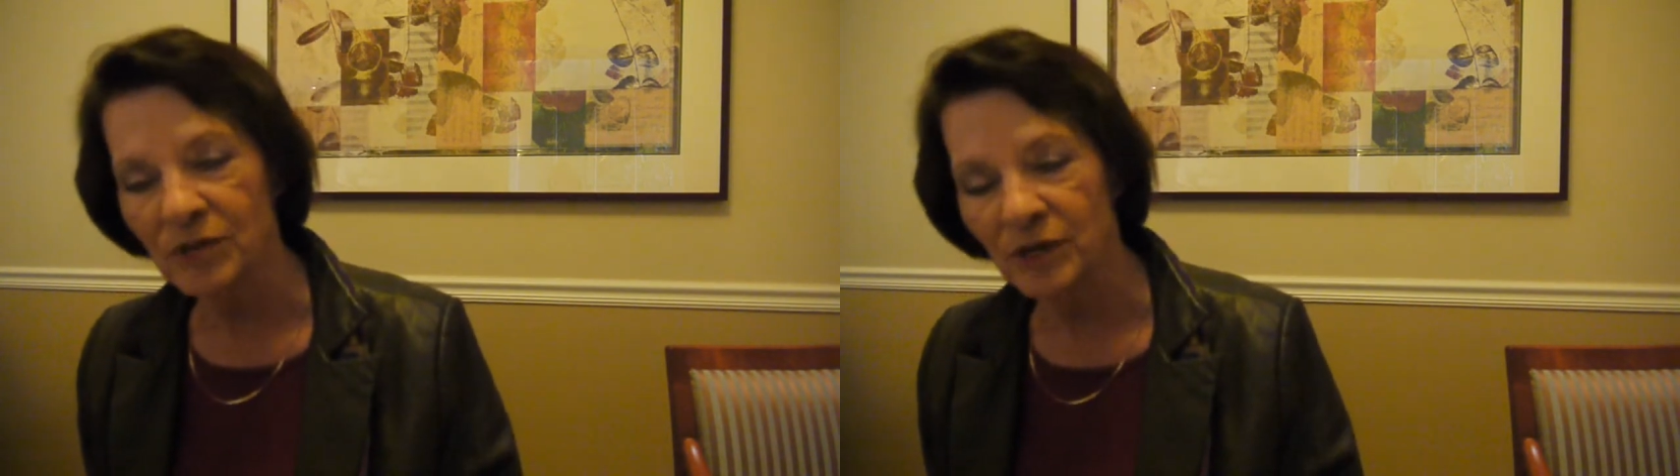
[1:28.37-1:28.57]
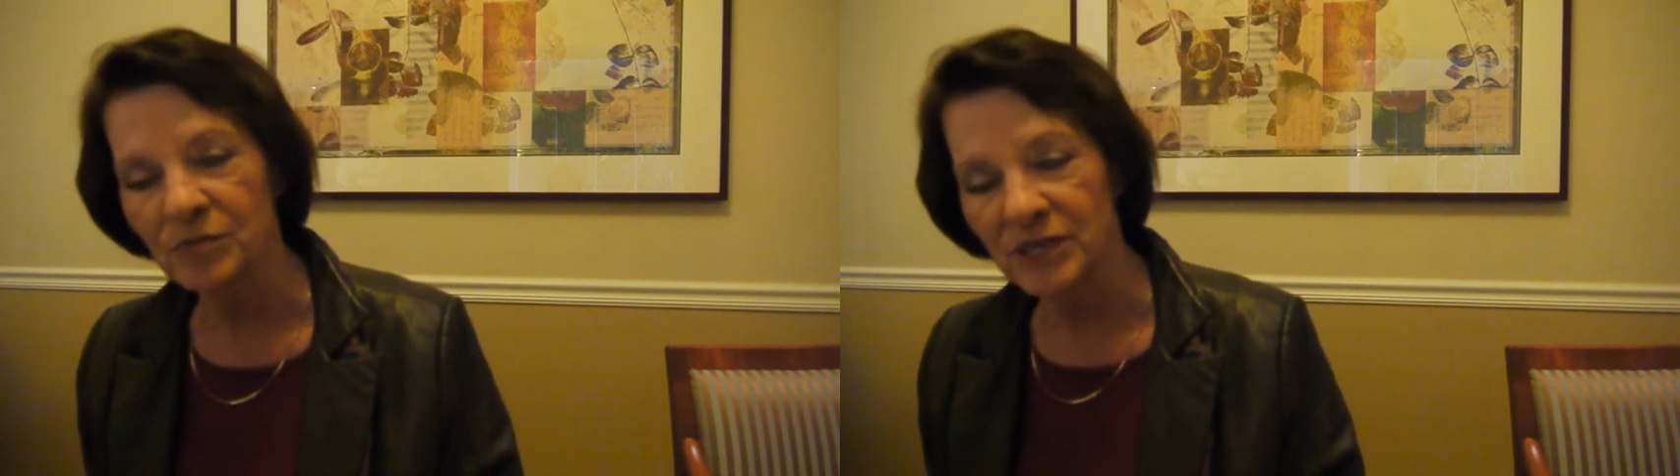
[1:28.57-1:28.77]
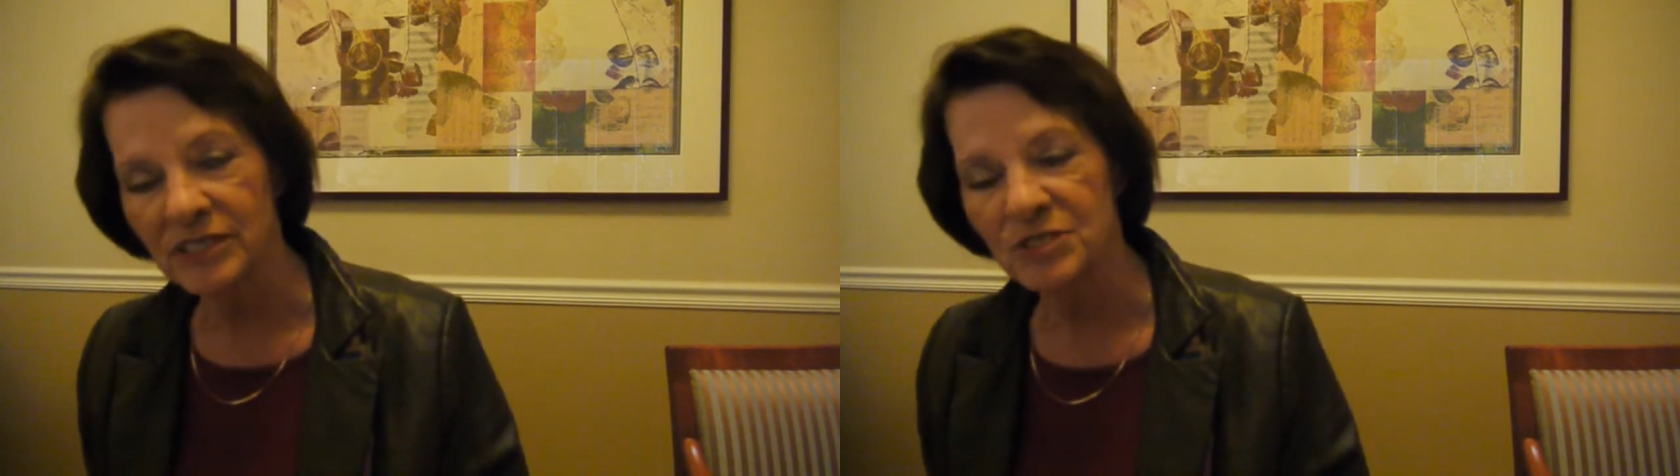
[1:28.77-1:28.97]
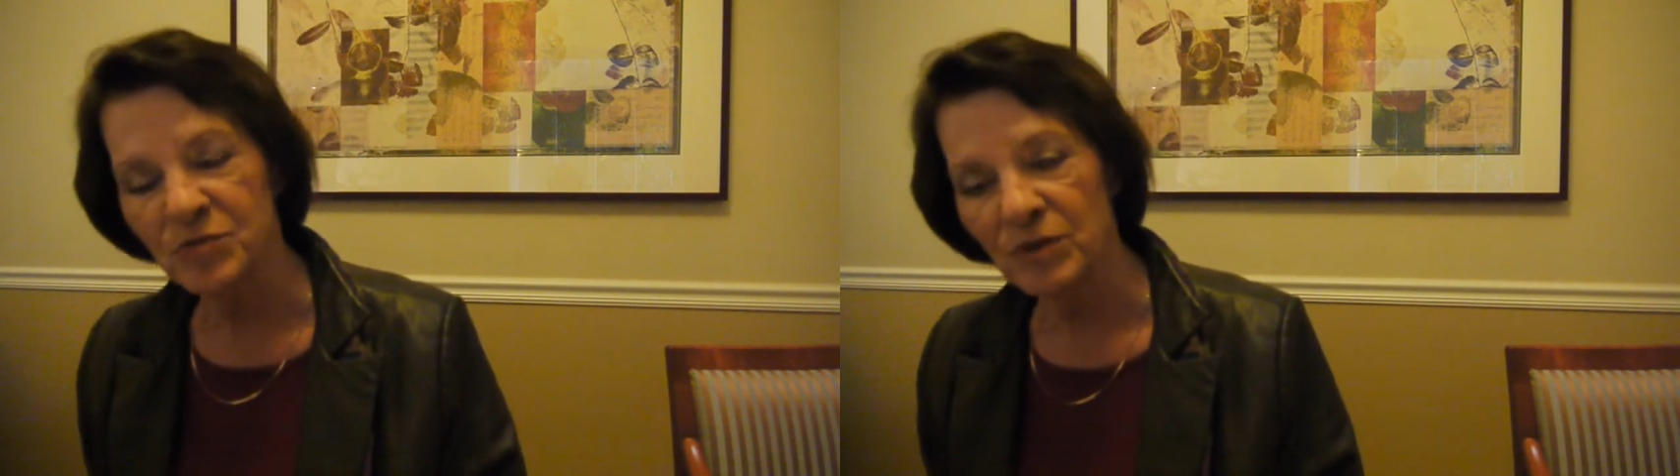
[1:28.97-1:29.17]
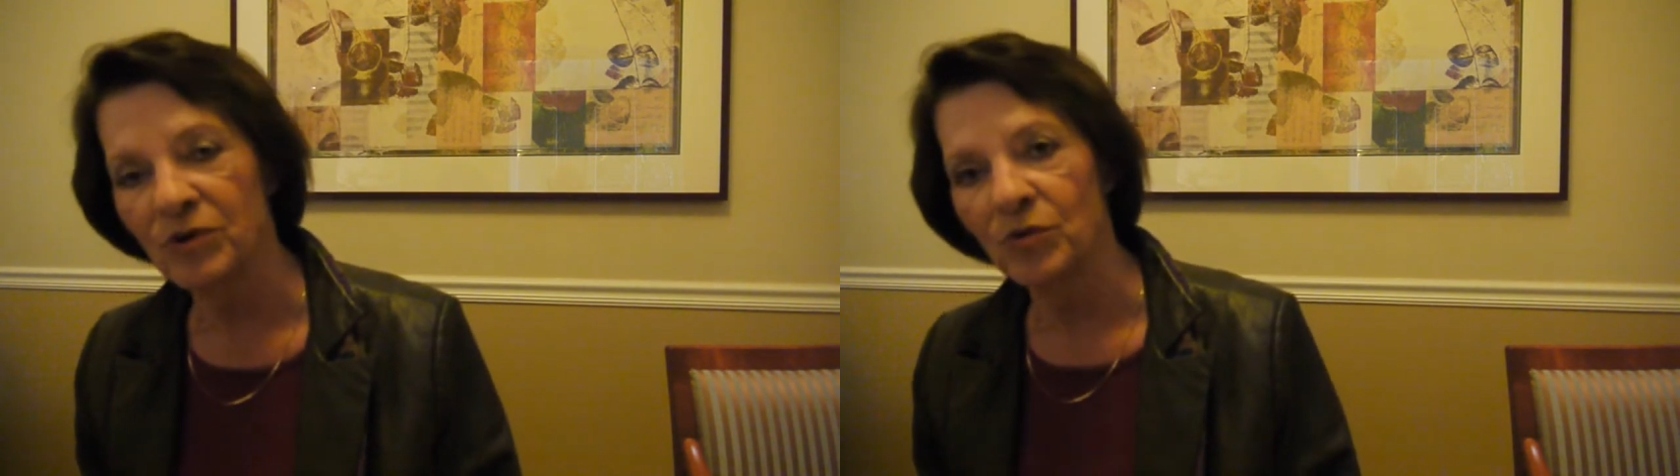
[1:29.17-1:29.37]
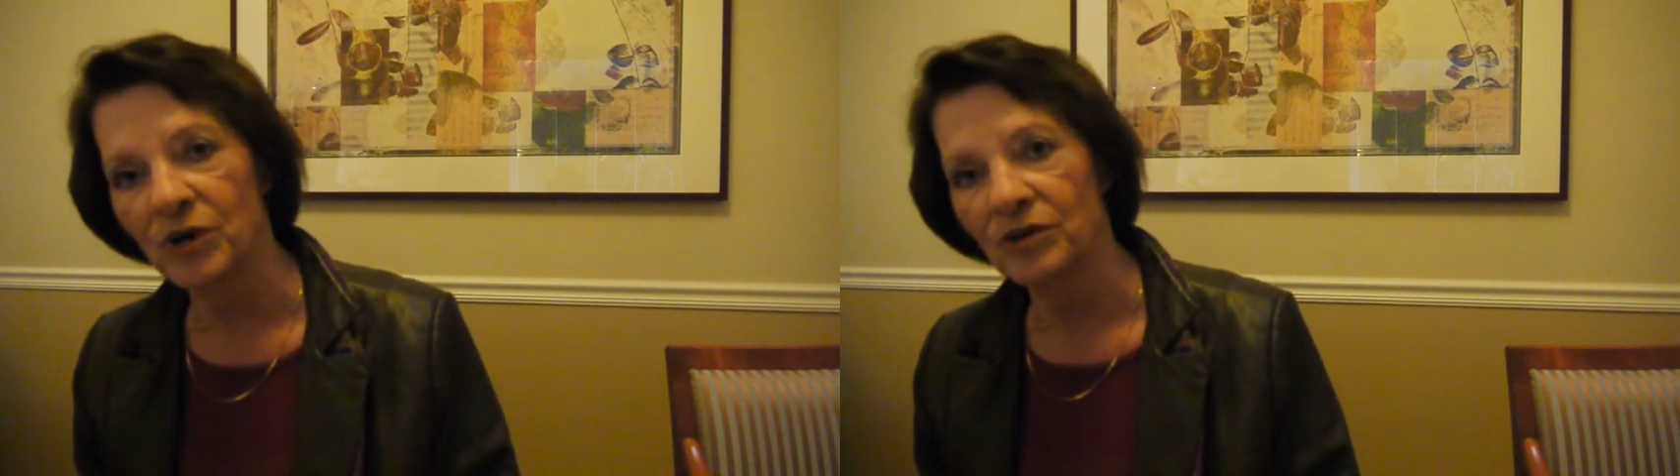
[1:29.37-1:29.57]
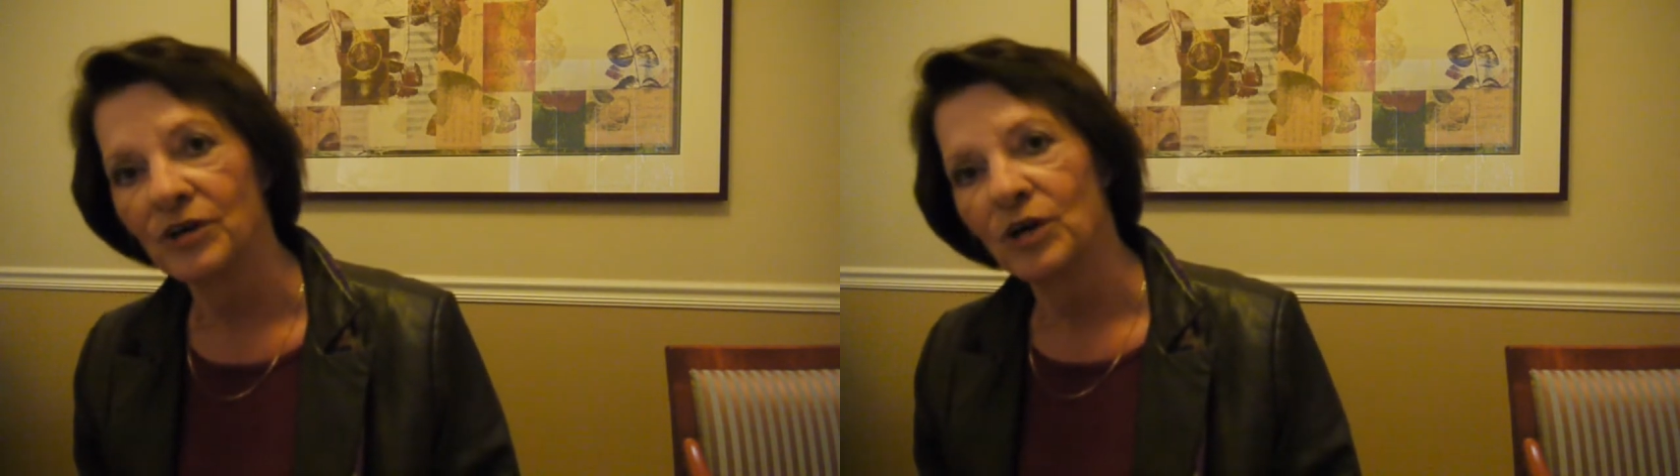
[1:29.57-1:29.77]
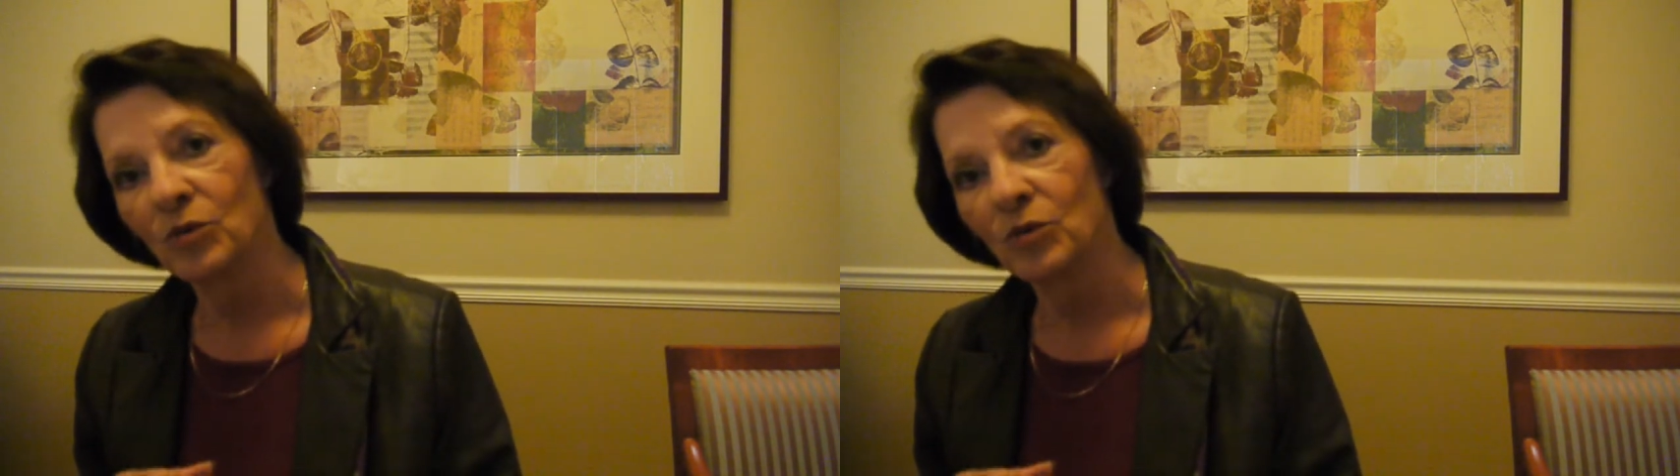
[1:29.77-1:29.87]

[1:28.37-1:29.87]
built because people were